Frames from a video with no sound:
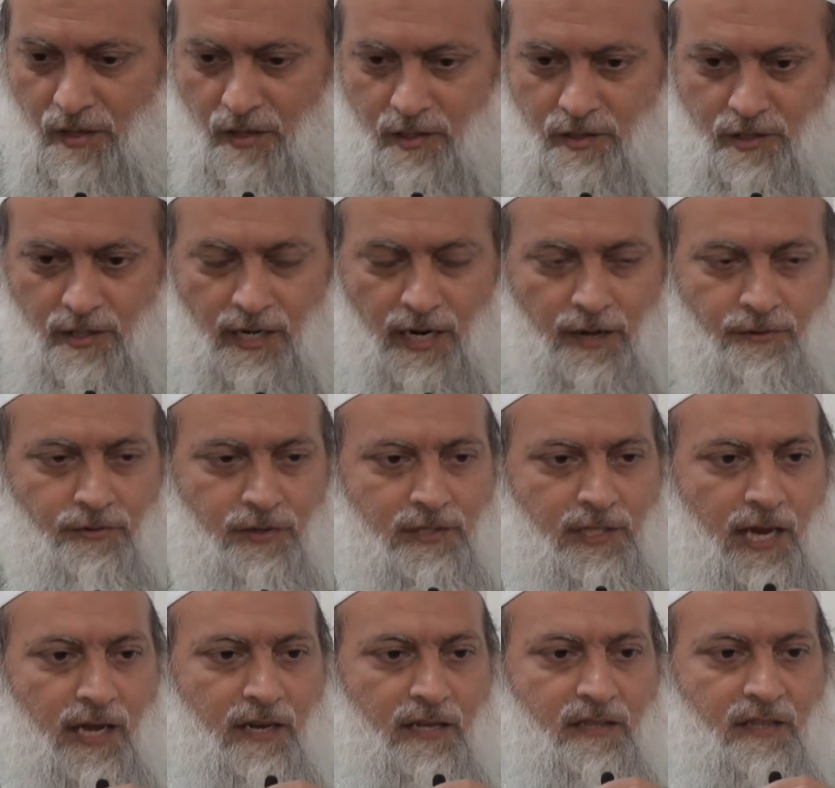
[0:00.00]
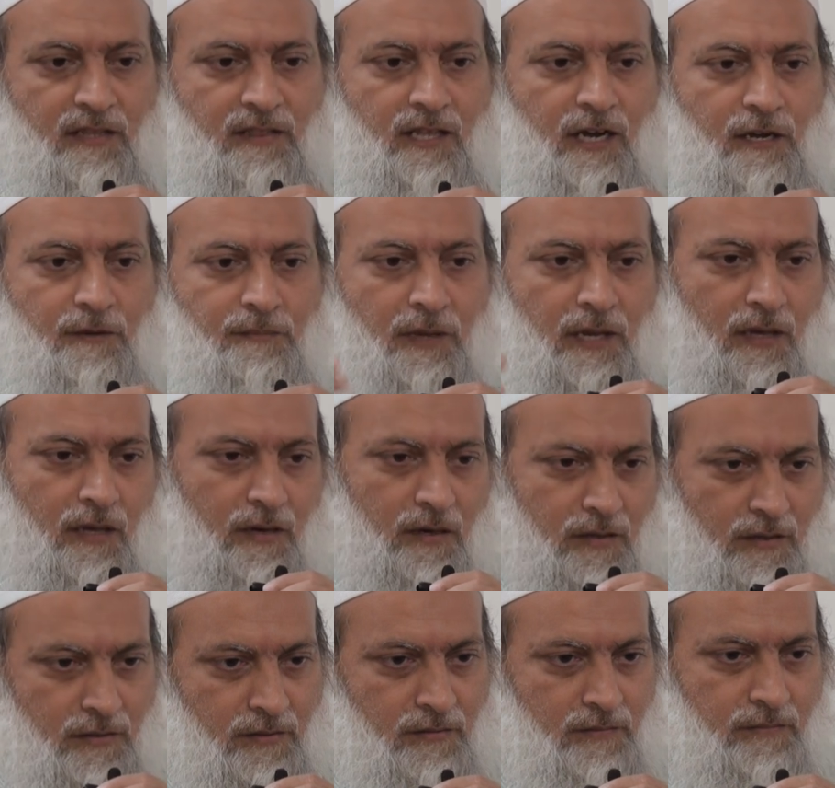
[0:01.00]
He said, I recited the takbir,
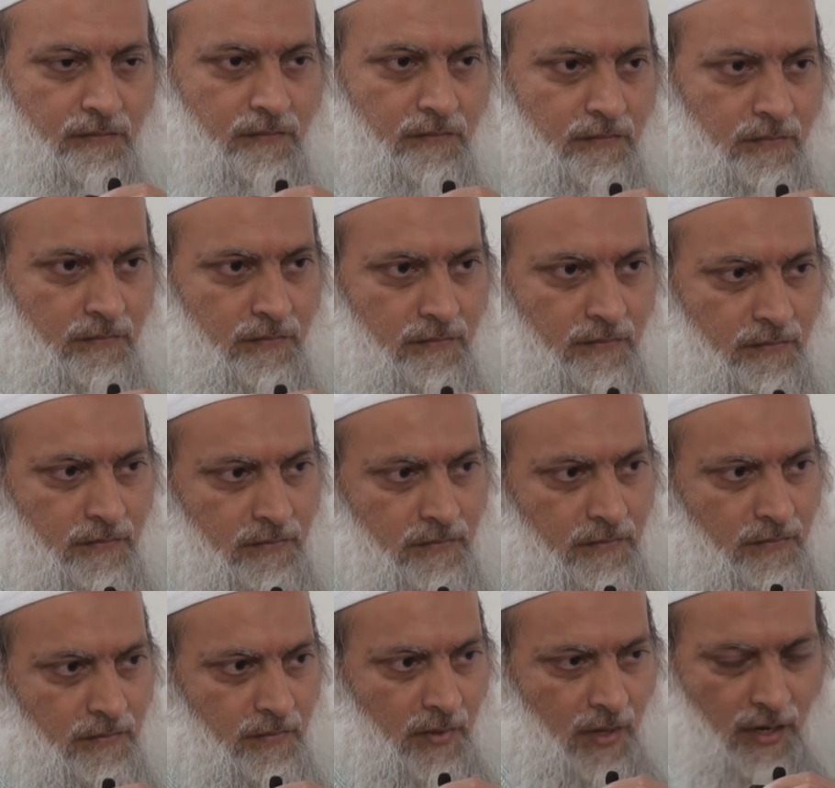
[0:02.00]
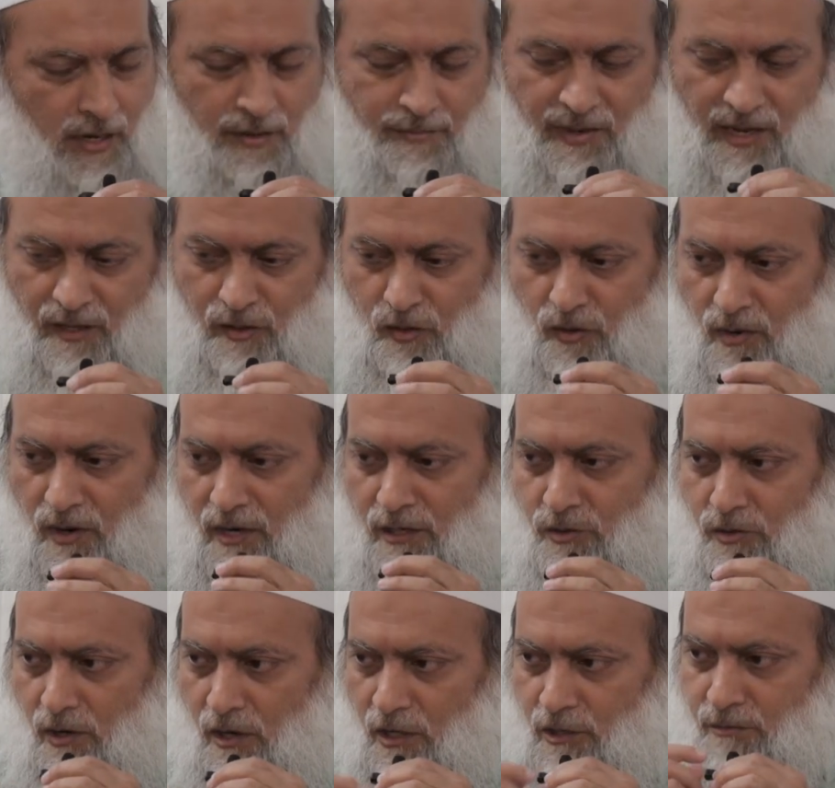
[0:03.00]
and I made dua
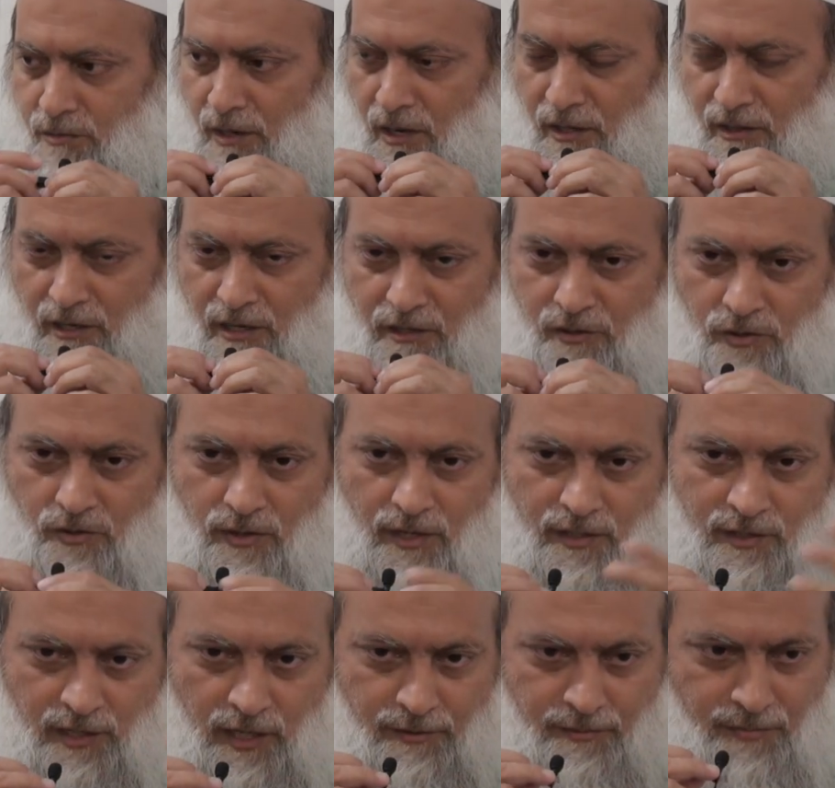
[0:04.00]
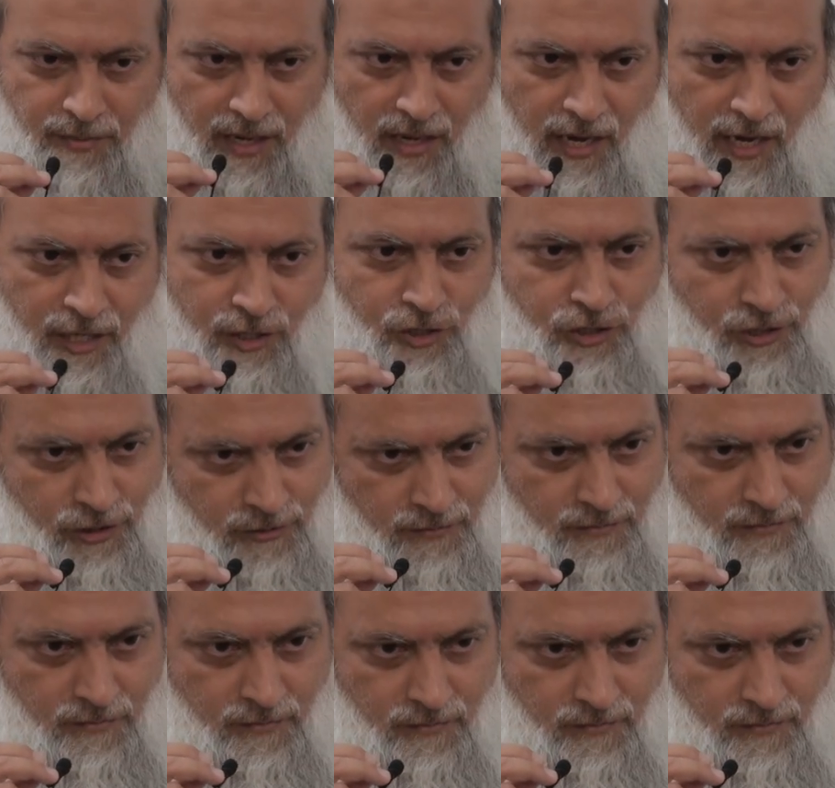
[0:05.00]
to Allah subhanahu wa ta'ala to accept my hajj.